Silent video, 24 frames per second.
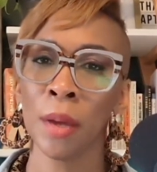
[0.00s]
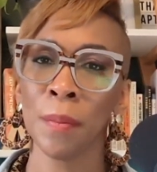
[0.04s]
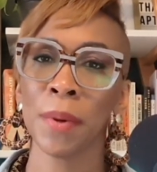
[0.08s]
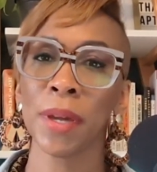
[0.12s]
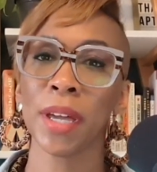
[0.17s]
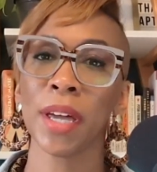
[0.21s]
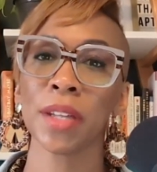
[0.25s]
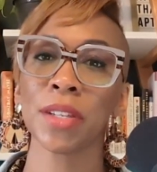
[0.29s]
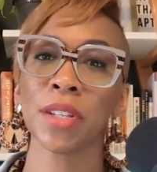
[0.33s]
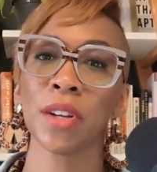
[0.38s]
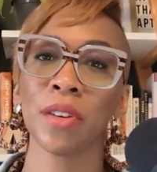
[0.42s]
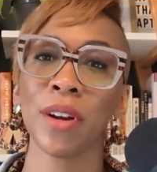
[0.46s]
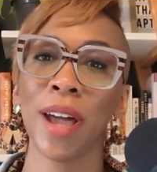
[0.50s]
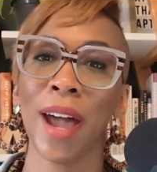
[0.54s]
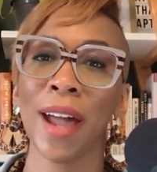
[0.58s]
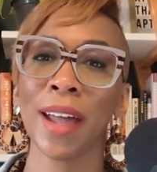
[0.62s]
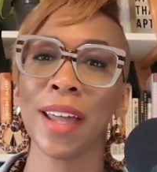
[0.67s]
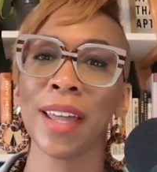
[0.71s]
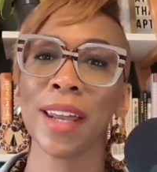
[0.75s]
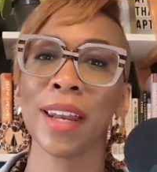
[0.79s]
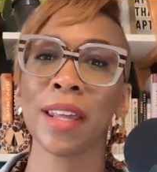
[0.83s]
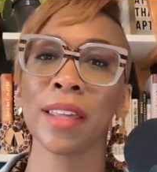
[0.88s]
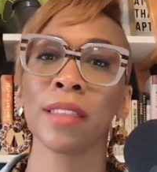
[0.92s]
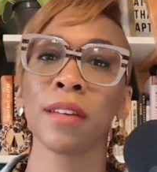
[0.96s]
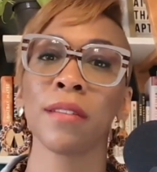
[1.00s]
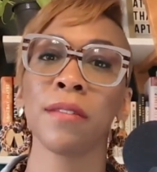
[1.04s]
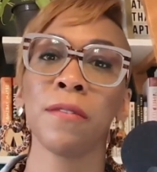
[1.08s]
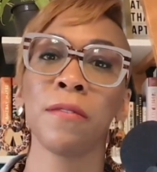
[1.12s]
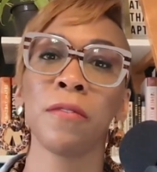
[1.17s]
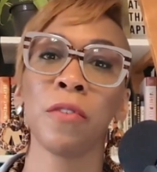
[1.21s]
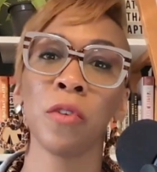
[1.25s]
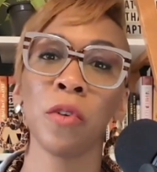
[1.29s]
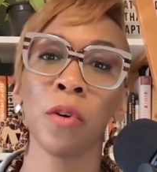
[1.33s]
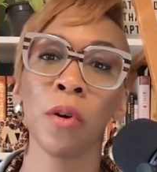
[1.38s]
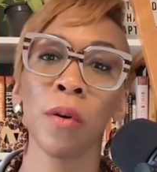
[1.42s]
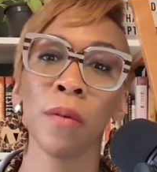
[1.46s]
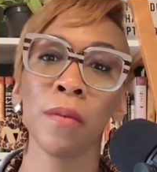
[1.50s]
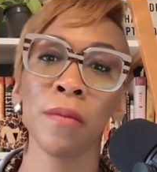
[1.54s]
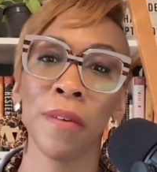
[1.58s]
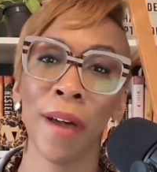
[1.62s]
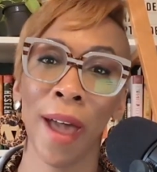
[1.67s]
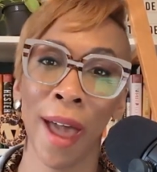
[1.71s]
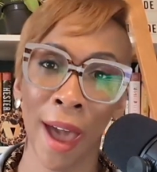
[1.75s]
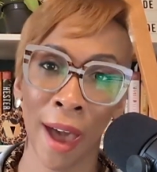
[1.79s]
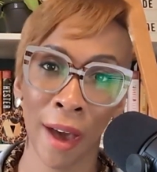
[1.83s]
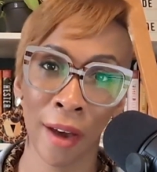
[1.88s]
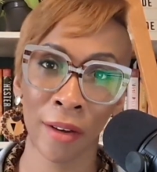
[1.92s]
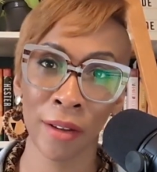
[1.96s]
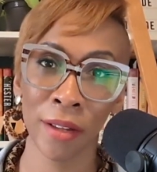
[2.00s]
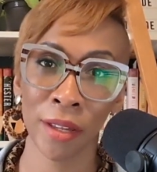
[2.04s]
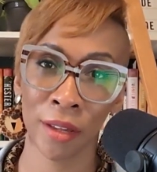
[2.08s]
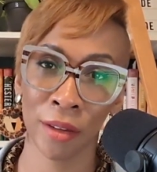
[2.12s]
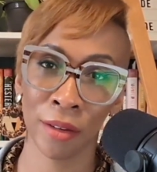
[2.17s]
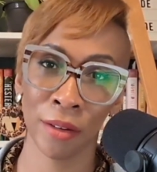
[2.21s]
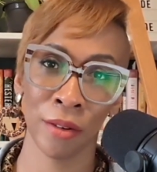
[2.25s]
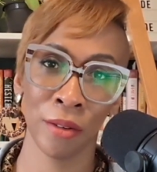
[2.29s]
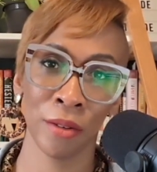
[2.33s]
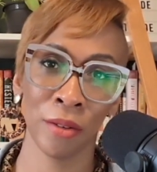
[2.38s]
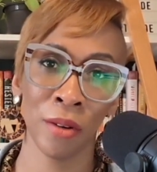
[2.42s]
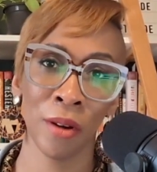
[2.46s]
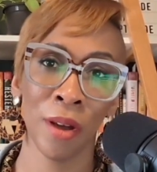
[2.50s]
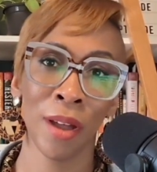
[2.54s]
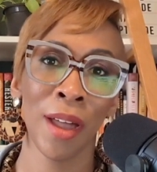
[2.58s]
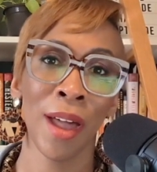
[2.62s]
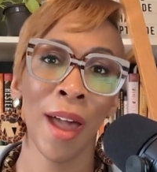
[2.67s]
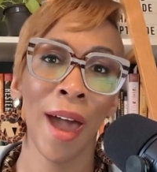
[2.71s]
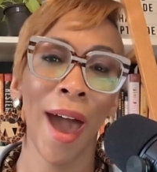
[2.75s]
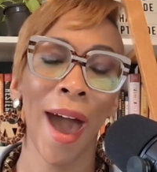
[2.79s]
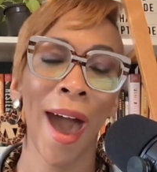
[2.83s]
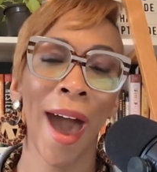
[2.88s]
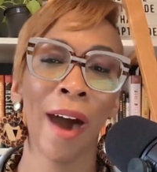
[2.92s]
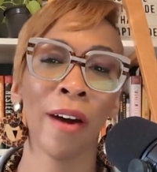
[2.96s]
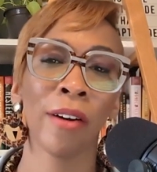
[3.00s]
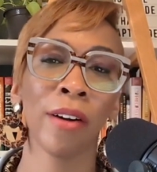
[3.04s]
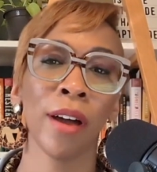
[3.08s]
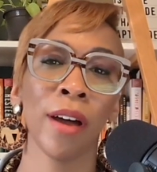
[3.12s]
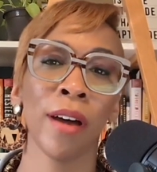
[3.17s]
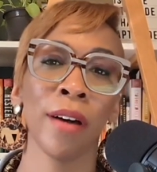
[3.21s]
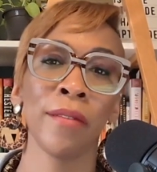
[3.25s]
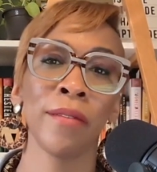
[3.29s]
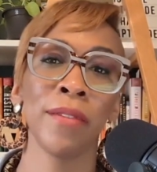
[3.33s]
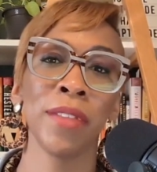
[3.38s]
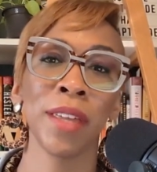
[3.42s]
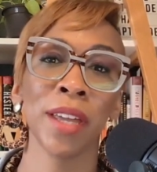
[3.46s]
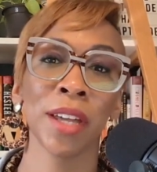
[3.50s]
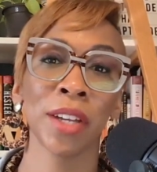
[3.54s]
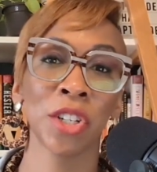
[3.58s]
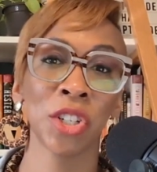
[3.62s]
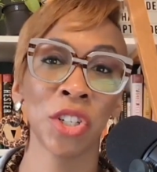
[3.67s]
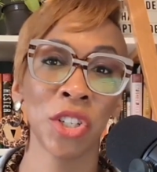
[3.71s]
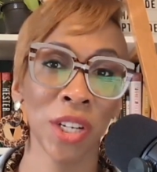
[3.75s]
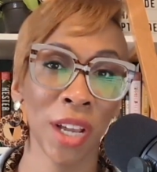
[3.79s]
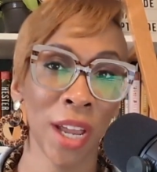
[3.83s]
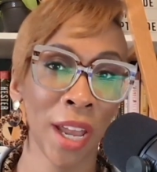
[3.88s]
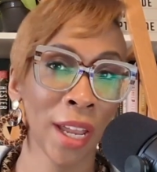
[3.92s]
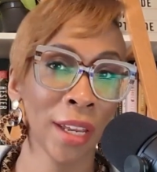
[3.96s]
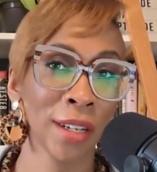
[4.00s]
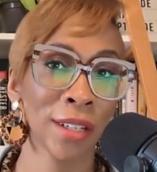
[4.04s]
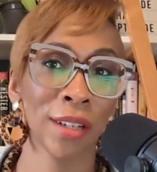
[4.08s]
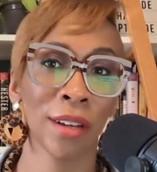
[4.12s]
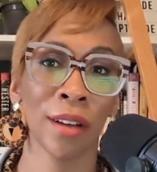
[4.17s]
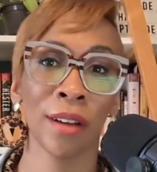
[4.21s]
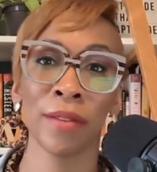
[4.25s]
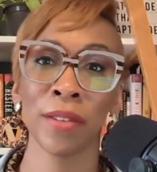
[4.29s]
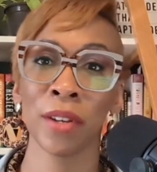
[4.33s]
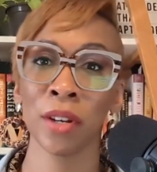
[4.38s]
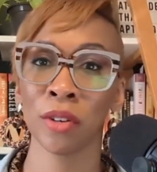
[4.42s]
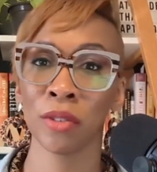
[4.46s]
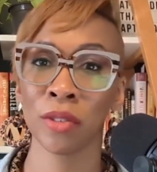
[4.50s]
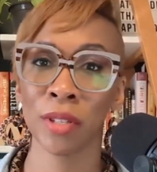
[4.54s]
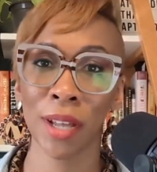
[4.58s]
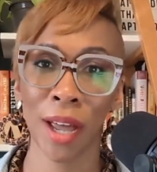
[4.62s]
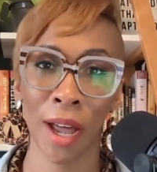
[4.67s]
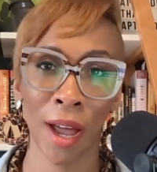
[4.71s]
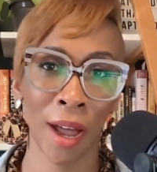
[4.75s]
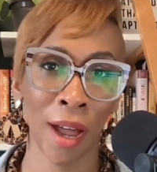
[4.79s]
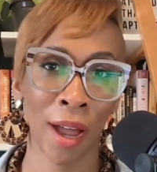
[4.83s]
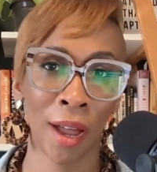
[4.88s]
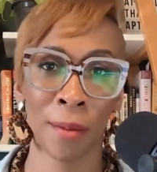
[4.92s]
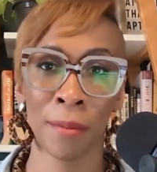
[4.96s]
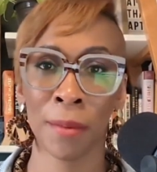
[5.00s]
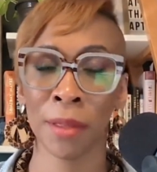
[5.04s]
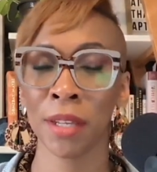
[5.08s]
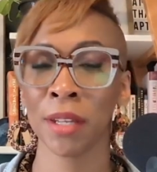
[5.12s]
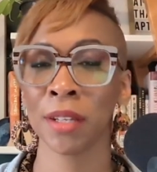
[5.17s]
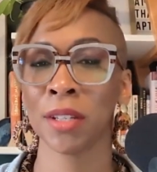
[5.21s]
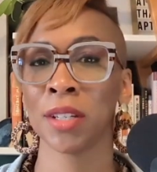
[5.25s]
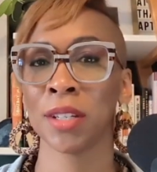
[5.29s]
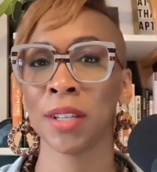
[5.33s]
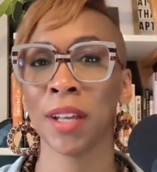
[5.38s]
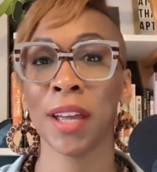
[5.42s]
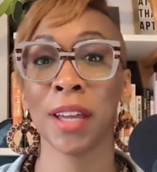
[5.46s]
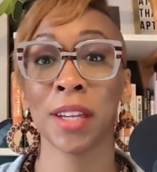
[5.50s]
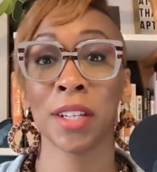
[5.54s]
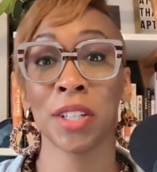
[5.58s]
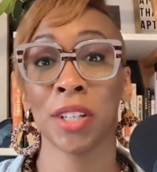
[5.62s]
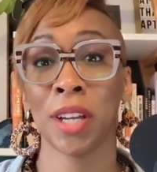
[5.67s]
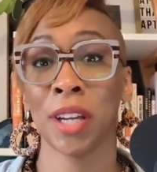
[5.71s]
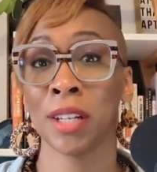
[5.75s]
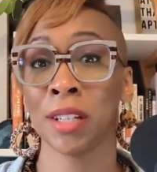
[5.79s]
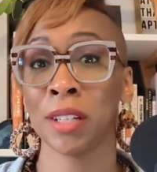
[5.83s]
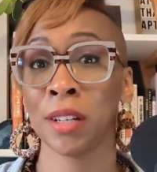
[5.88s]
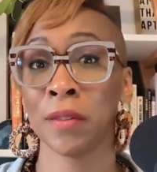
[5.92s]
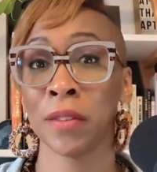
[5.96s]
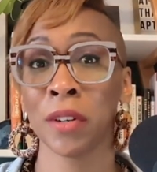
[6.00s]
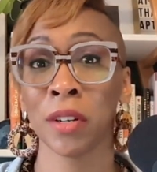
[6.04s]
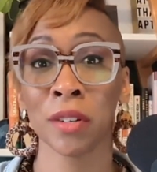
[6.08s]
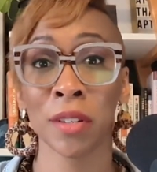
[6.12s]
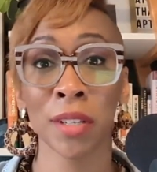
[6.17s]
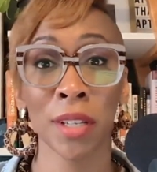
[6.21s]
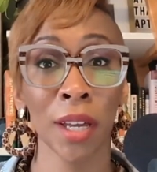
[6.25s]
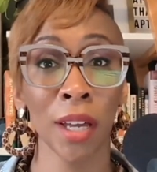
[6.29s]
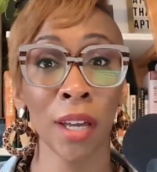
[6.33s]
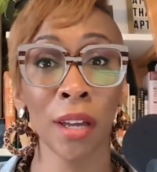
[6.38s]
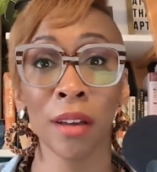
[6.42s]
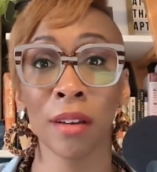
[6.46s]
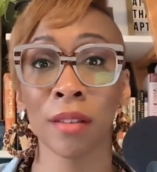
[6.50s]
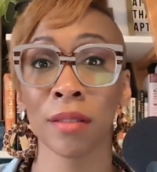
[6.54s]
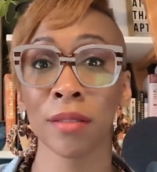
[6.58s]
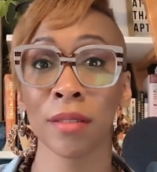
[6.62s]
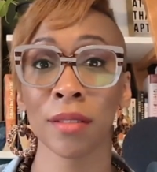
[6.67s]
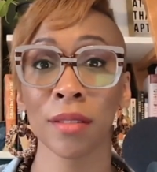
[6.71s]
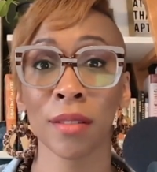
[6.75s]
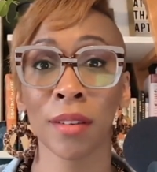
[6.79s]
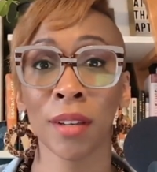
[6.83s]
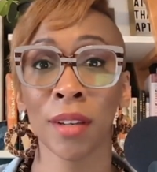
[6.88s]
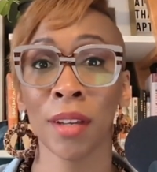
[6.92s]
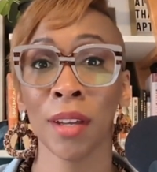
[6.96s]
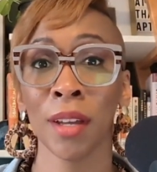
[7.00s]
because you're not getting the full value out of the exchange of your time and the exchange of your skills.